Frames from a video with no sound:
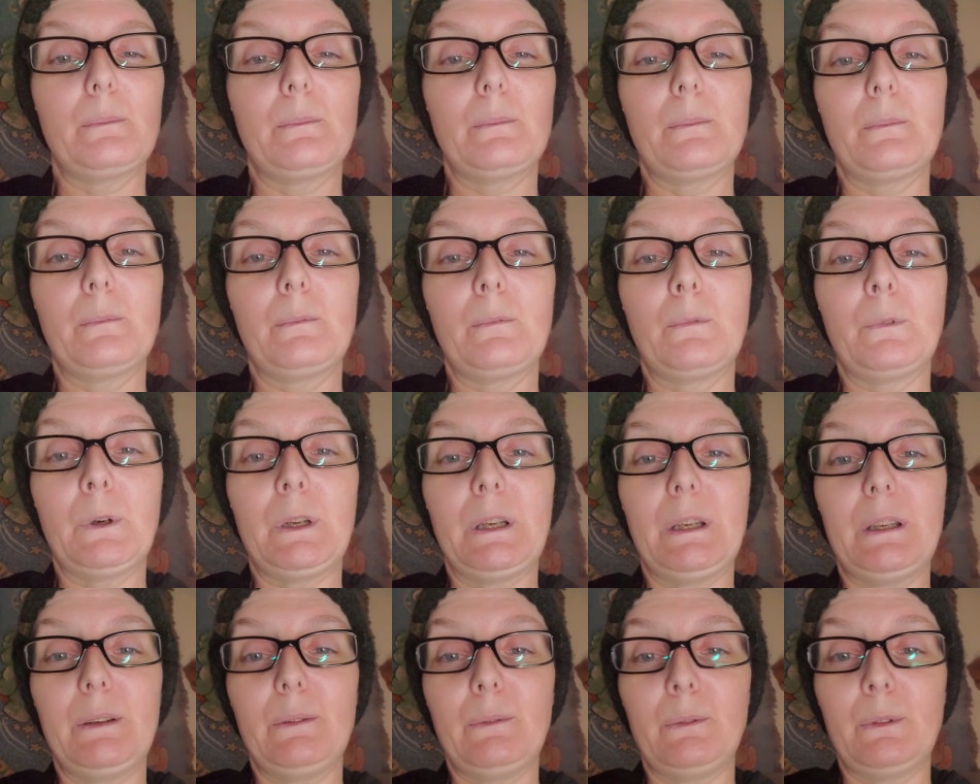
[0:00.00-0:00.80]

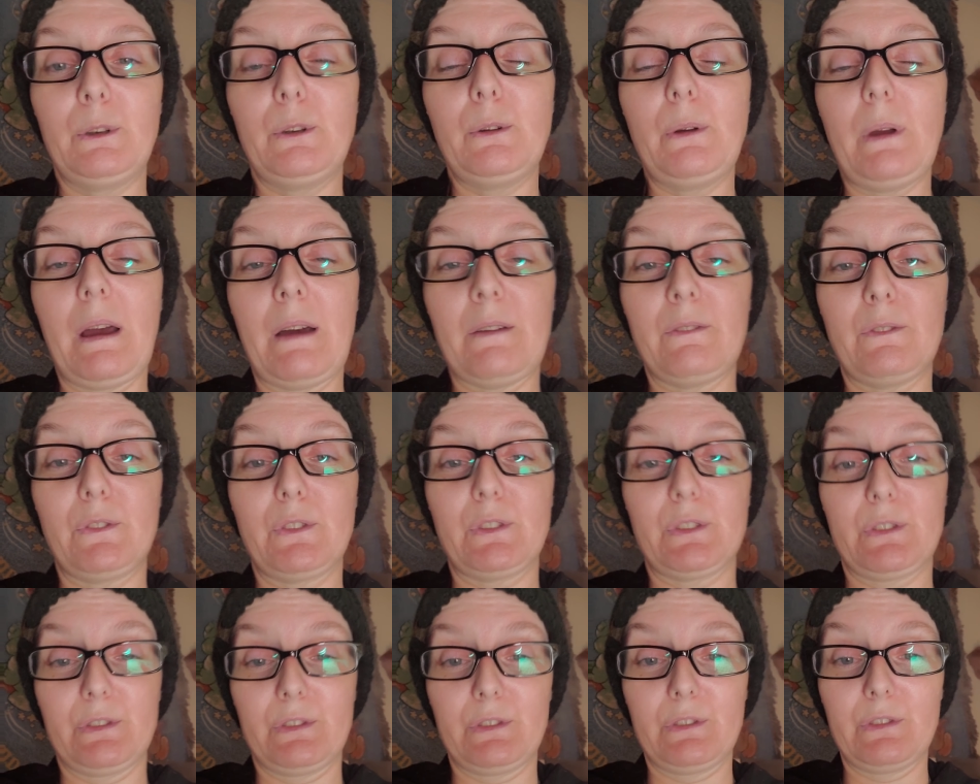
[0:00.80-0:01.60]
when you have
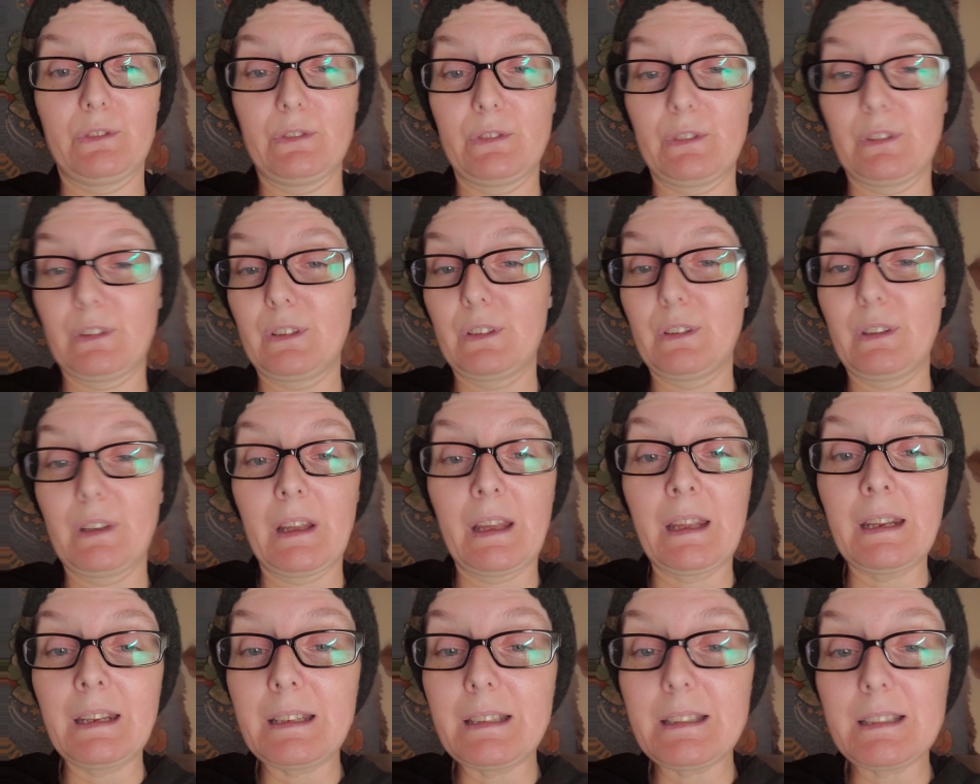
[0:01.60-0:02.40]

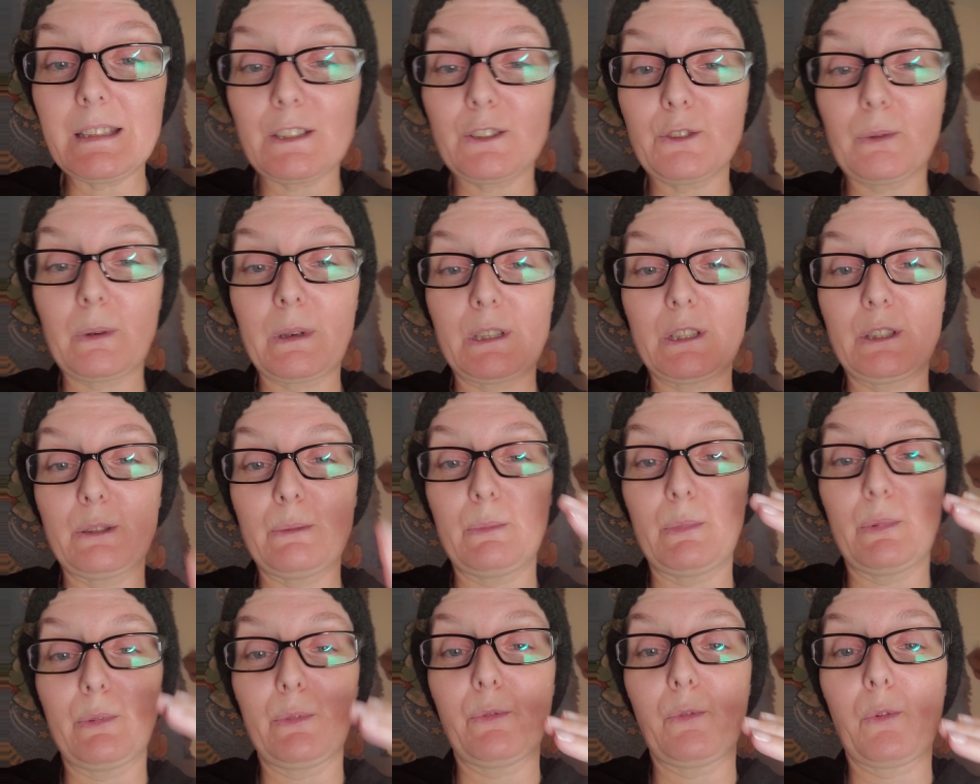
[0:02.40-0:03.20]
any
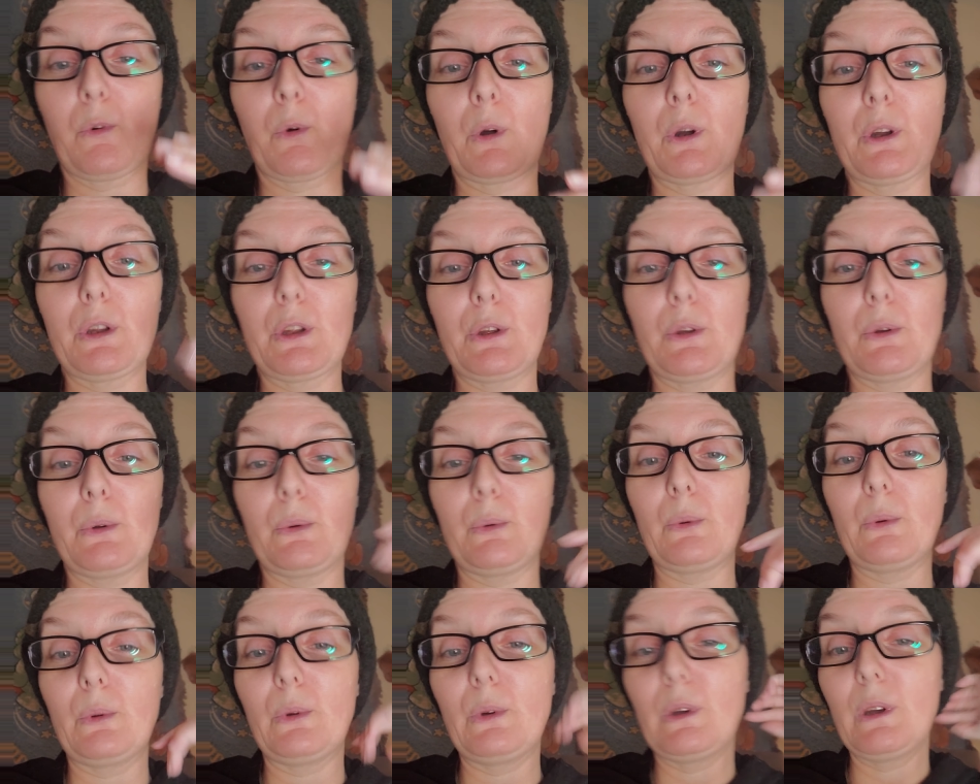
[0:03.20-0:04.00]
situation before
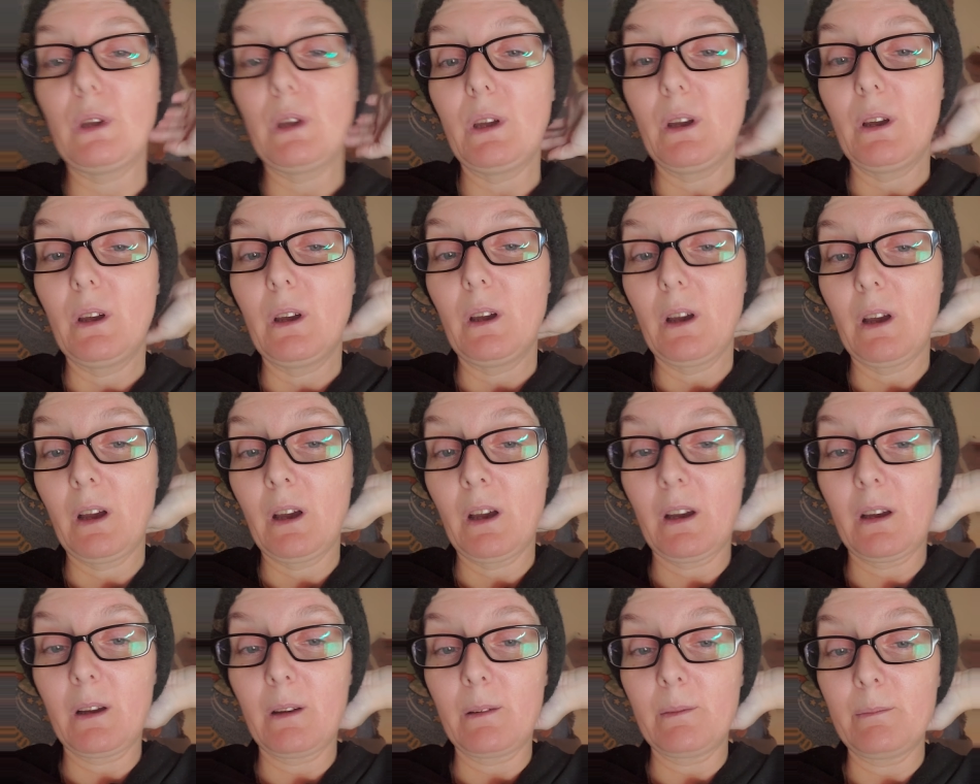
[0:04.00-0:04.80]
you.
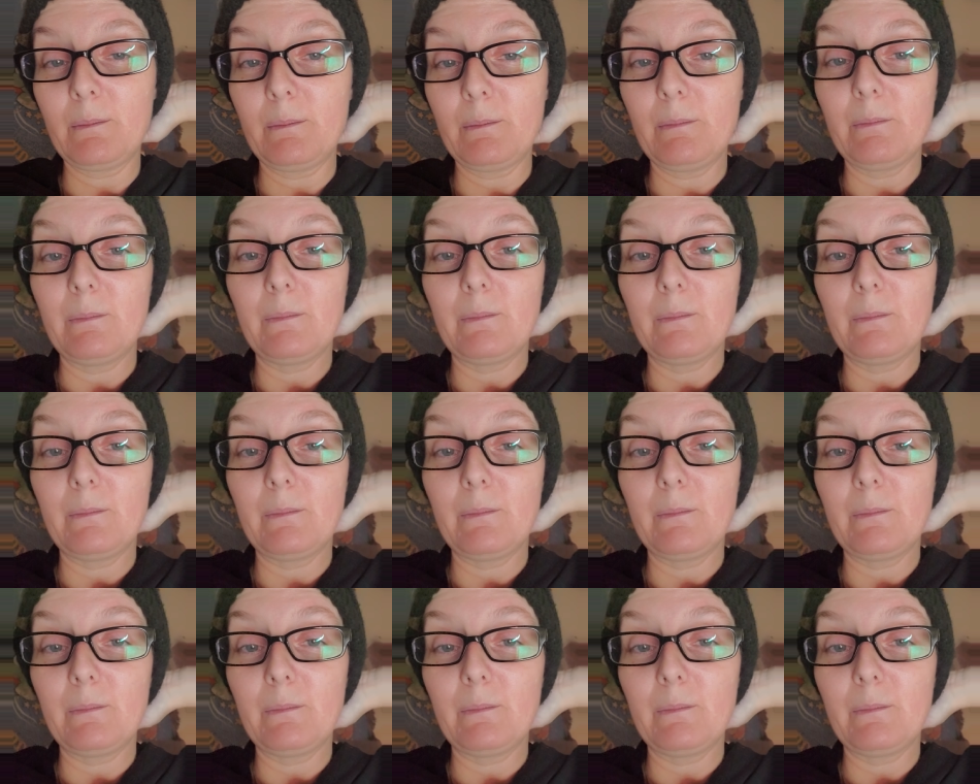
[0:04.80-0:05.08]
I